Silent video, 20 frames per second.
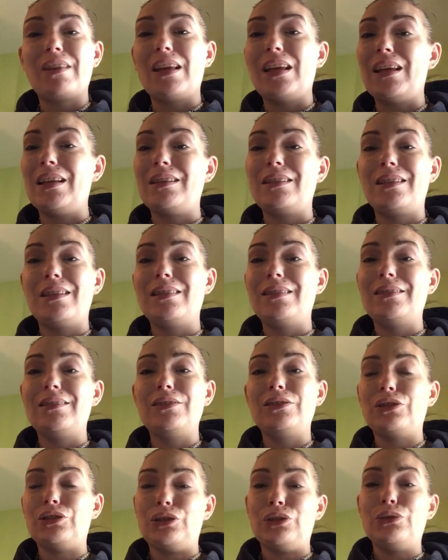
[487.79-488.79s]
it
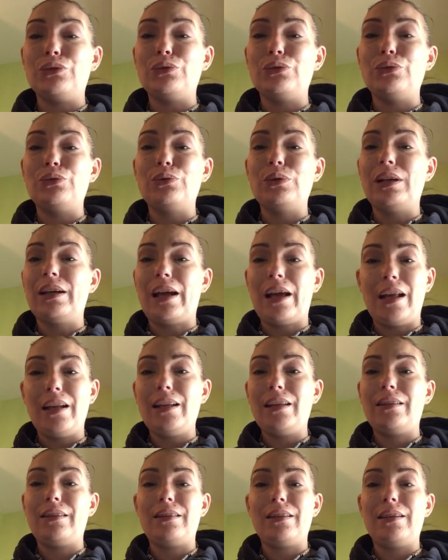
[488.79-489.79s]
didn't do
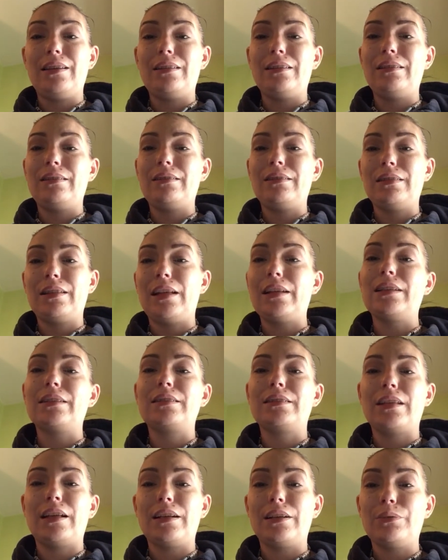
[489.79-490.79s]
anything that it
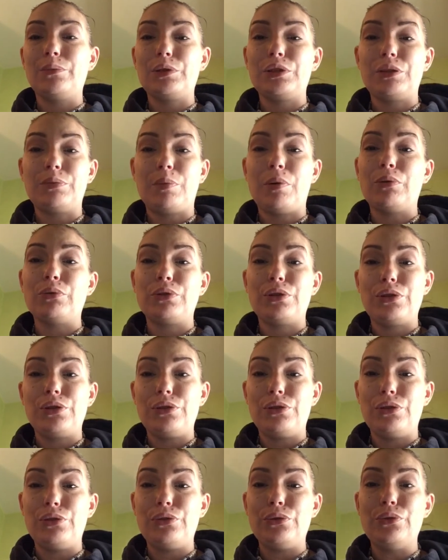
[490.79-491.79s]
said it was supposed to
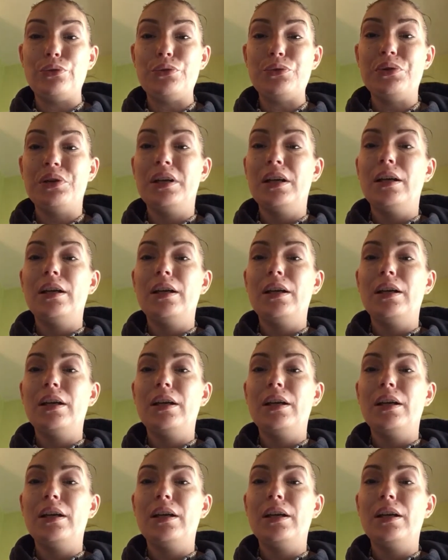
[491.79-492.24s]
do.